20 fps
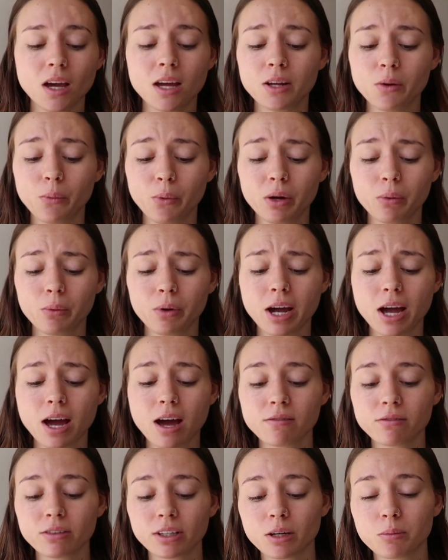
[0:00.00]
anywhere where I
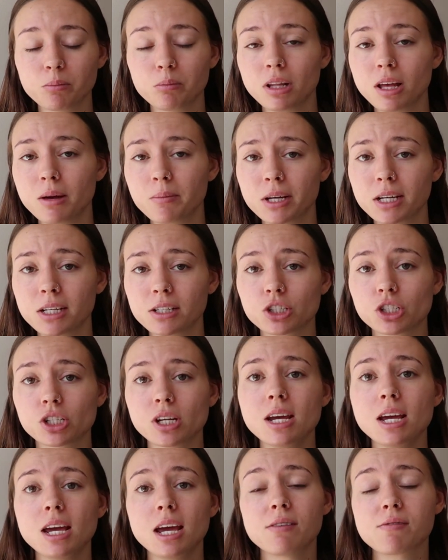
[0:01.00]
have like a
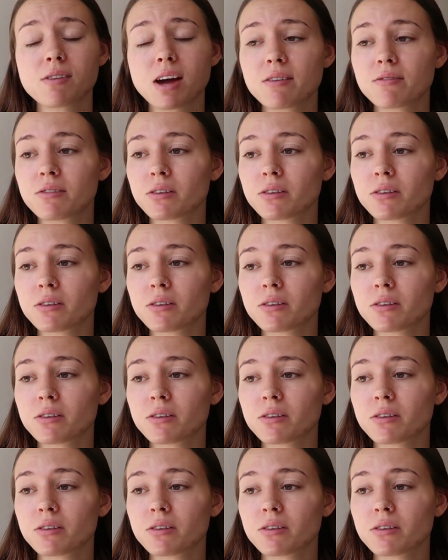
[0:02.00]
blemish. If I